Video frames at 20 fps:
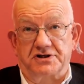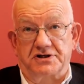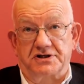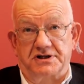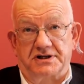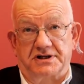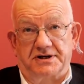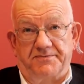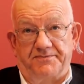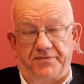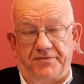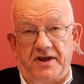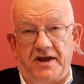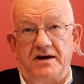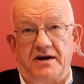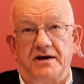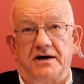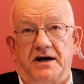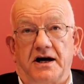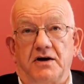to them,
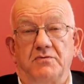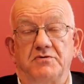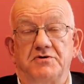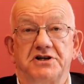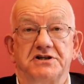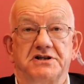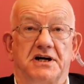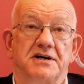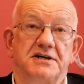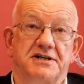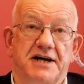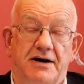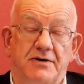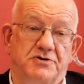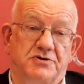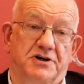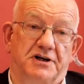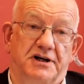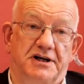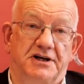which is
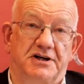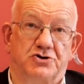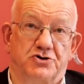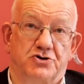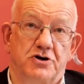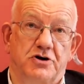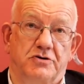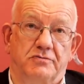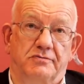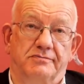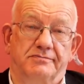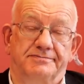undoubtedly true.